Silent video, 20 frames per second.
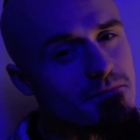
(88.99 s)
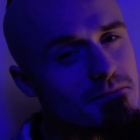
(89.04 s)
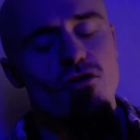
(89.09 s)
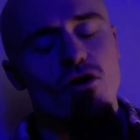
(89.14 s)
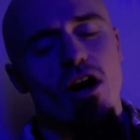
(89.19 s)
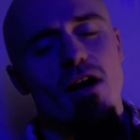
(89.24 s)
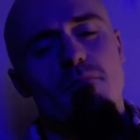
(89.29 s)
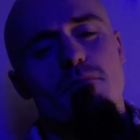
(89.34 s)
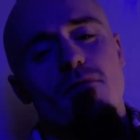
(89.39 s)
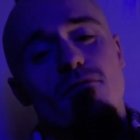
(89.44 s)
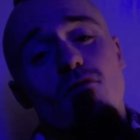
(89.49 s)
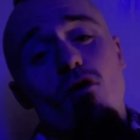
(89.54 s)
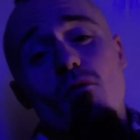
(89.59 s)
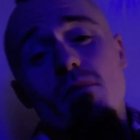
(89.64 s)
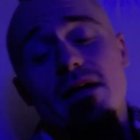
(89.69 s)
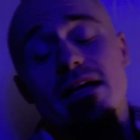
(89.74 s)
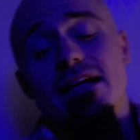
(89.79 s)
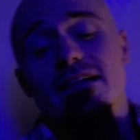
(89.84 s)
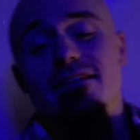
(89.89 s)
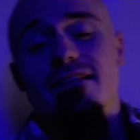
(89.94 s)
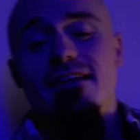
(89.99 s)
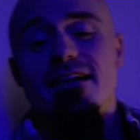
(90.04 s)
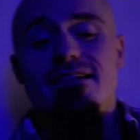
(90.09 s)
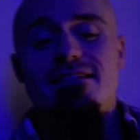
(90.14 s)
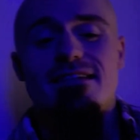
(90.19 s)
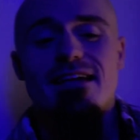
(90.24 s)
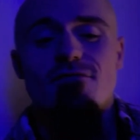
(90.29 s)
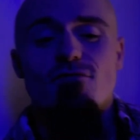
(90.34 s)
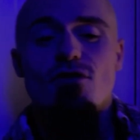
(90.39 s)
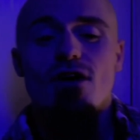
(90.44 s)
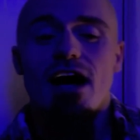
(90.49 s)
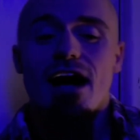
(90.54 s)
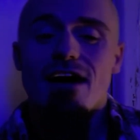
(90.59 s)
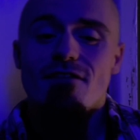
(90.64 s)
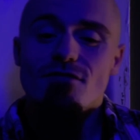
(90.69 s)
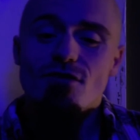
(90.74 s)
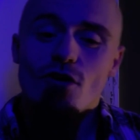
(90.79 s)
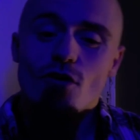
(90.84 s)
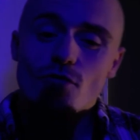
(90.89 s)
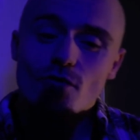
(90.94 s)
Now, before we get to this, if you
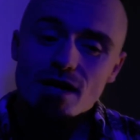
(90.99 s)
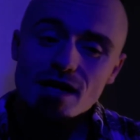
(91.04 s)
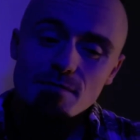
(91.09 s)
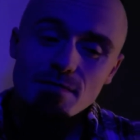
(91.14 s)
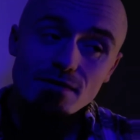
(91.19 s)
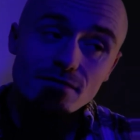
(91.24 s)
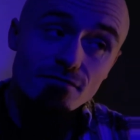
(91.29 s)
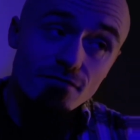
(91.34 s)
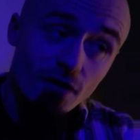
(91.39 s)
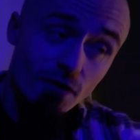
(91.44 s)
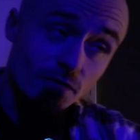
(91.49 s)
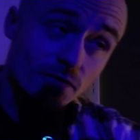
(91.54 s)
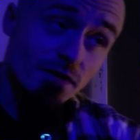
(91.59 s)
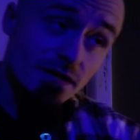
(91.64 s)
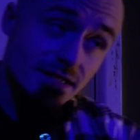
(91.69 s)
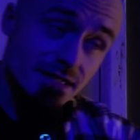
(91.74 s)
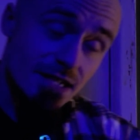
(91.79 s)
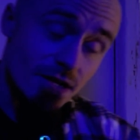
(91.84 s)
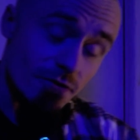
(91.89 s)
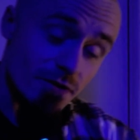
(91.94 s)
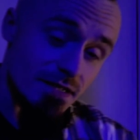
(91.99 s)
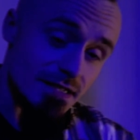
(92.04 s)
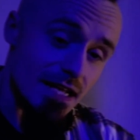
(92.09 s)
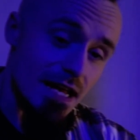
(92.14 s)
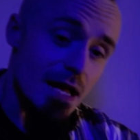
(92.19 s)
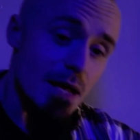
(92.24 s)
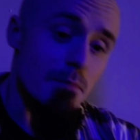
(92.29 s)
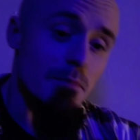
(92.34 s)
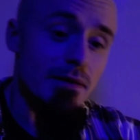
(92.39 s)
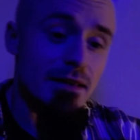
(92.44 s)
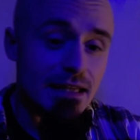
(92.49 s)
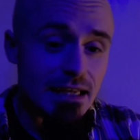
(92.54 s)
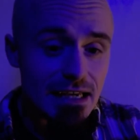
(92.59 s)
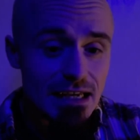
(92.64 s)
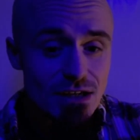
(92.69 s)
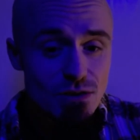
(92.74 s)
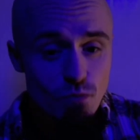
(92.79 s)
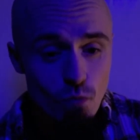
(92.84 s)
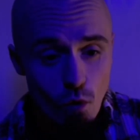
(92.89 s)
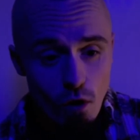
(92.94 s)
haven't already been following this series,
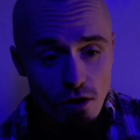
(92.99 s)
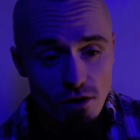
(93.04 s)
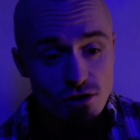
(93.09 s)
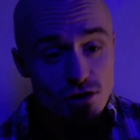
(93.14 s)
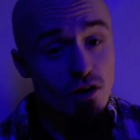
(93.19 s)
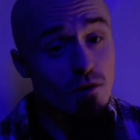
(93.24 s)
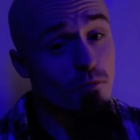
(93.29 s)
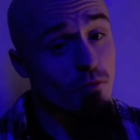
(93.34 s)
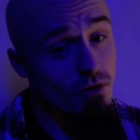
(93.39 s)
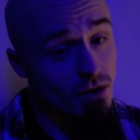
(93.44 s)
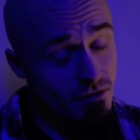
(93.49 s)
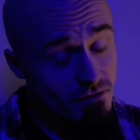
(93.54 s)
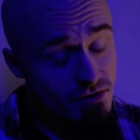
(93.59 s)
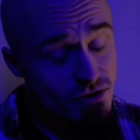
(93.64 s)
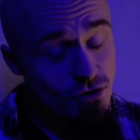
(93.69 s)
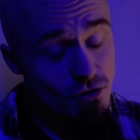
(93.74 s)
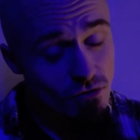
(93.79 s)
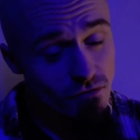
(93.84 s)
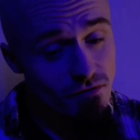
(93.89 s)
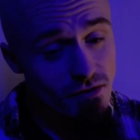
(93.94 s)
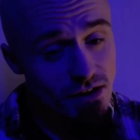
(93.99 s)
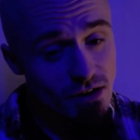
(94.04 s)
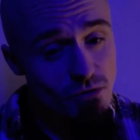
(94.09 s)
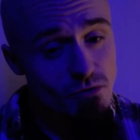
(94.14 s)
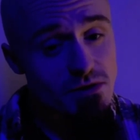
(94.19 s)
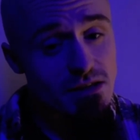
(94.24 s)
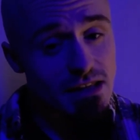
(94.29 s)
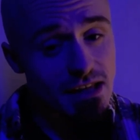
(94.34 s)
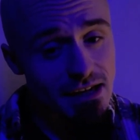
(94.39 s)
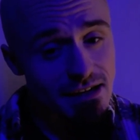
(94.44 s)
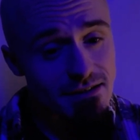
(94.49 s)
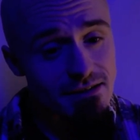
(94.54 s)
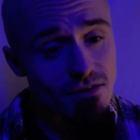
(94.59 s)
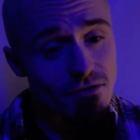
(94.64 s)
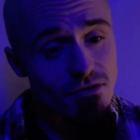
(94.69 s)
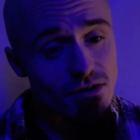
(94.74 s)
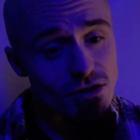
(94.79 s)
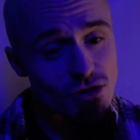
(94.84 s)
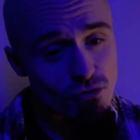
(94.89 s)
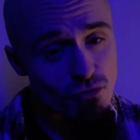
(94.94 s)
please watch our previous two videos linked
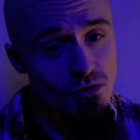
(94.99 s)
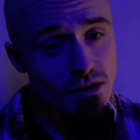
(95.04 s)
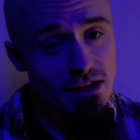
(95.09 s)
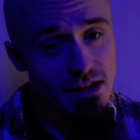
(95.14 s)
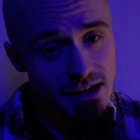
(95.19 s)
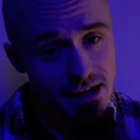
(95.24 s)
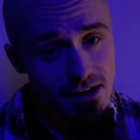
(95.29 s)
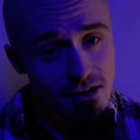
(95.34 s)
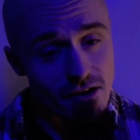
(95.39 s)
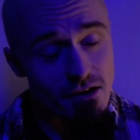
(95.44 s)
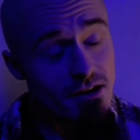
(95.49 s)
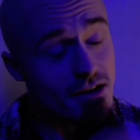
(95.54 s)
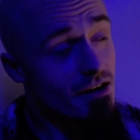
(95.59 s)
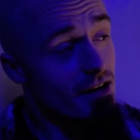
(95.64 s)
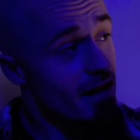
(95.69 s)
on the screen here.